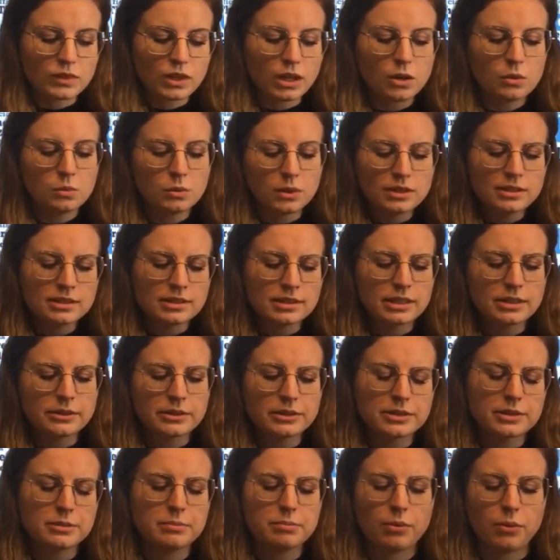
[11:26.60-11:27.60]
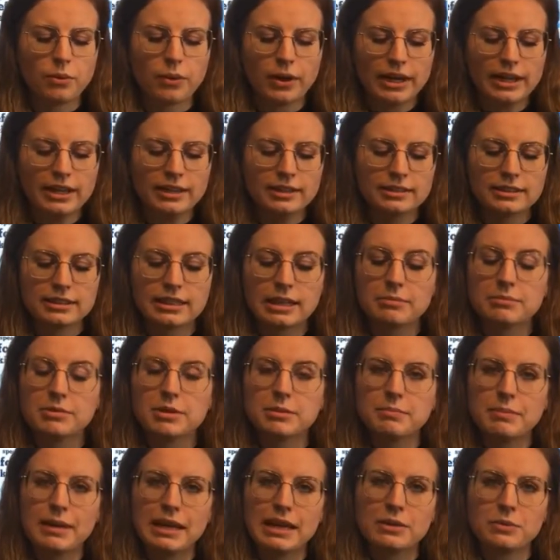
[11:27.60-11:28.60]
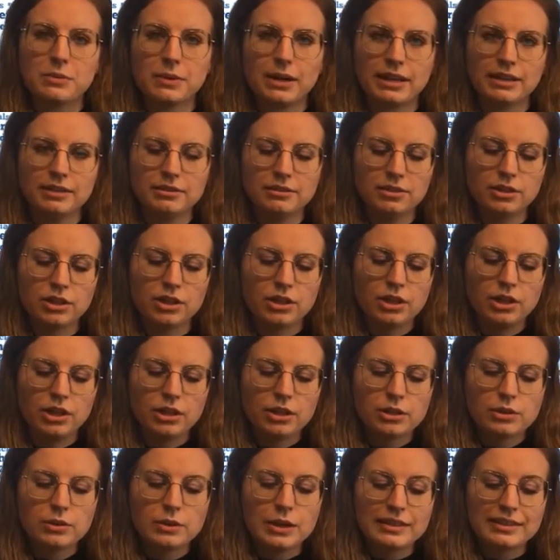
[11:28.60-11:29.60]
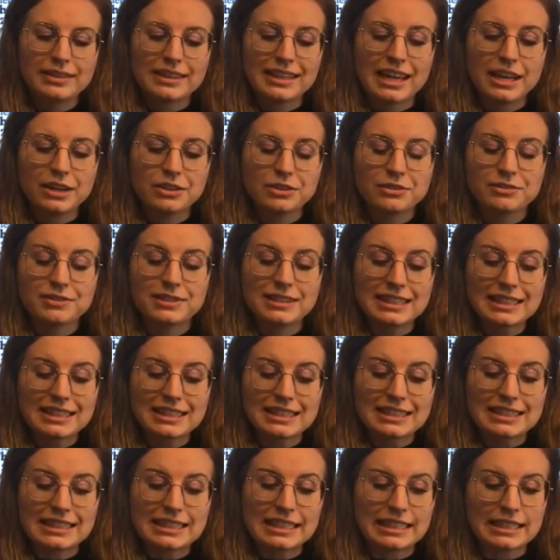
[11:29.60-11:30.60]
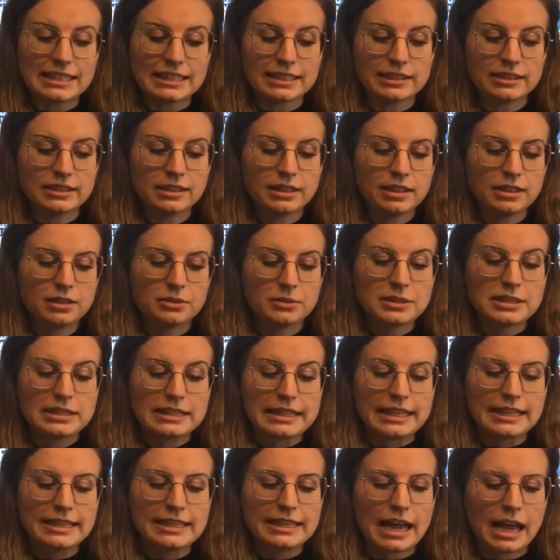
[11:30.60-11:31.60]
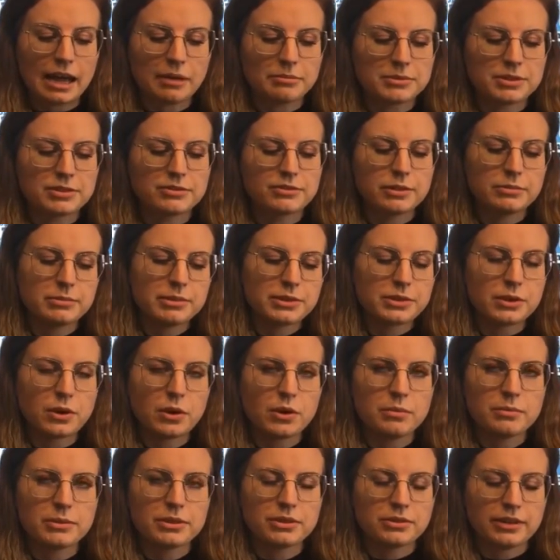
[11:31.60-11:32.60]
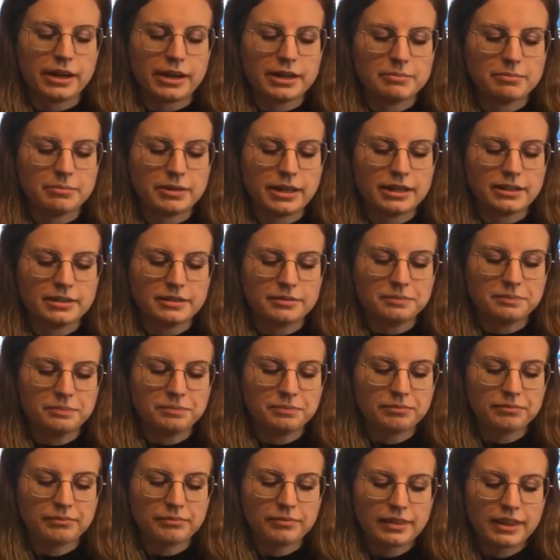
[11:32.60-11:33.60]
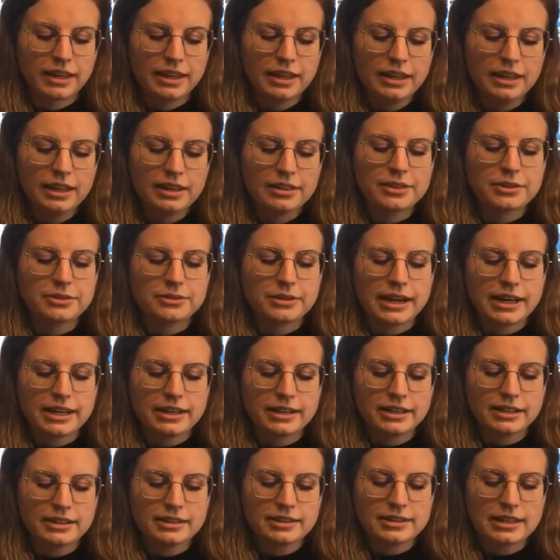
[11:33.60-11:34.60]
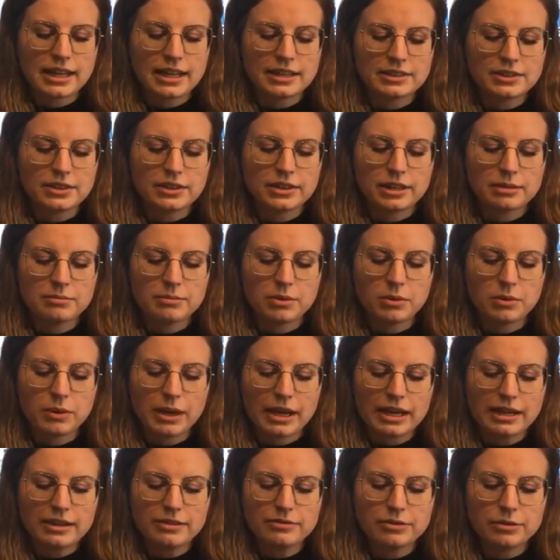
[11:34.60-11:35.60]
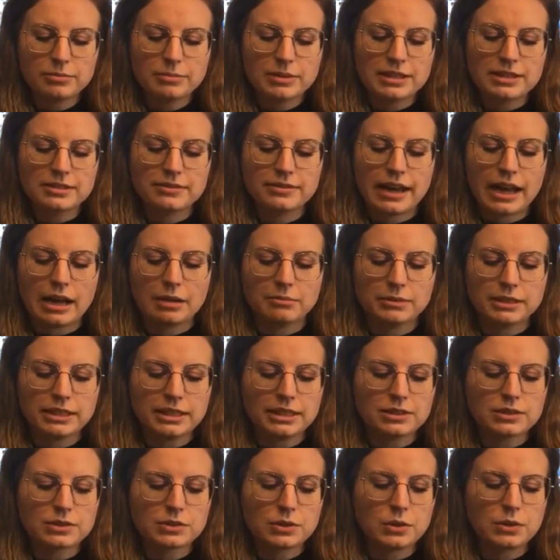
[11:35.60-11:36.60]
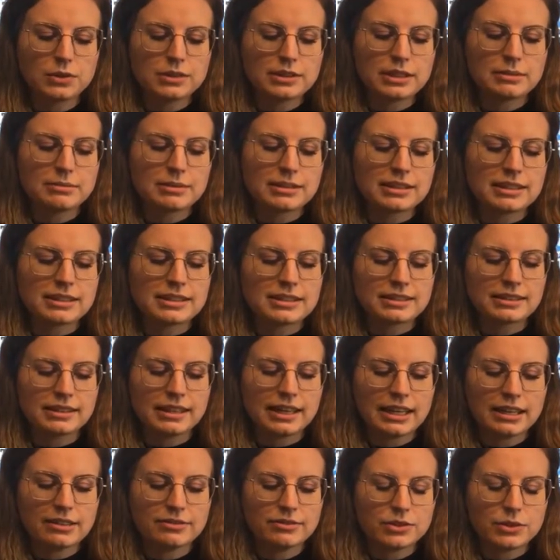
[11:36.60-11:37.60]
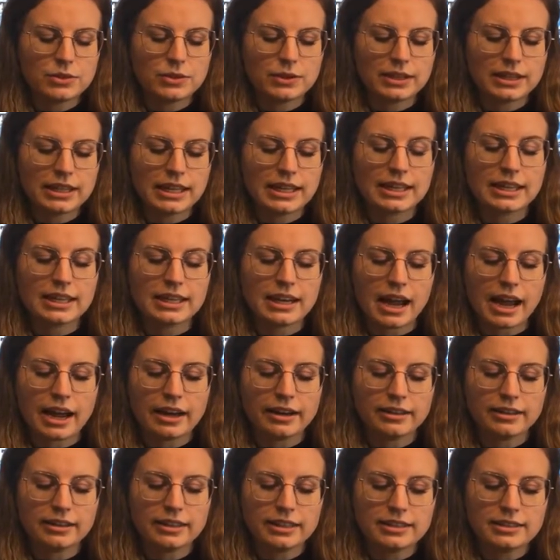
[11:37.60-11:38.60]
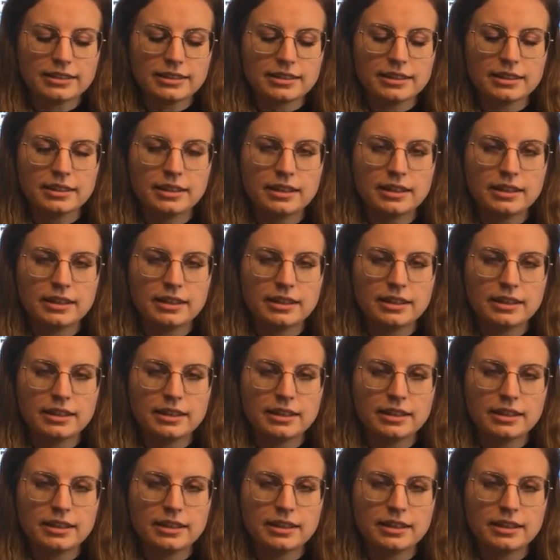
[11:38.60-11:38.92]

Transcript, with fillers: once there was a boy named Maewyn who at the age of 16 was kidnapped from his home in Great Britain the raiders that took him away from his family sold him as a slave to a king in Ireland.